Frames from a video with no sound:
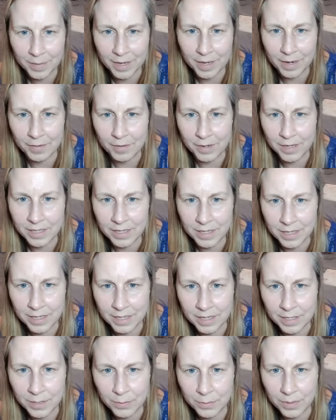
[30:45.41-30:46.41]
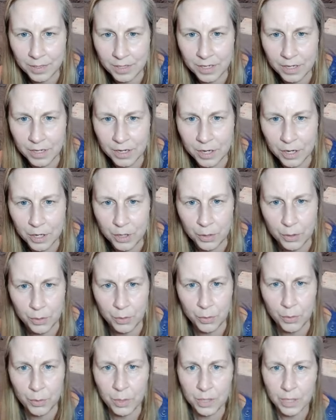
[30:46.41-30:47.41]
that resonates with
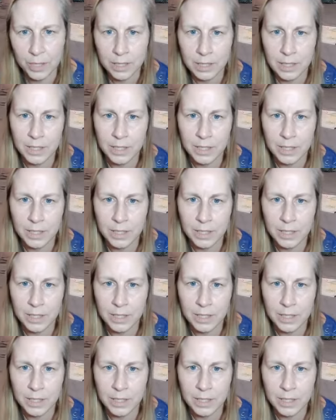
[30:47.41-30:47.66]
you.